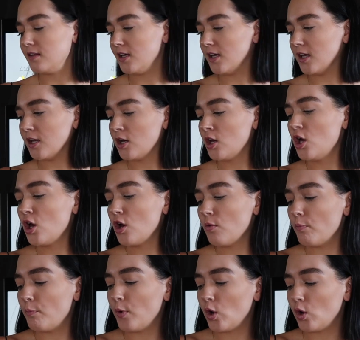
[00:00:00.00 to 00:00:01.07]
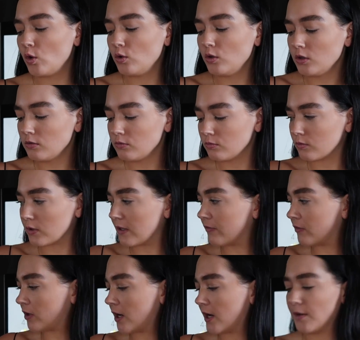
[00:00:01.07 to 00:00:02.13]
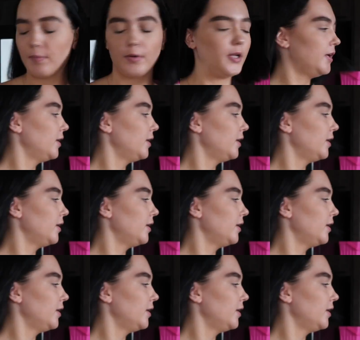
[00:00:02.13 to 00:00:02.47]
the bowl wherever I put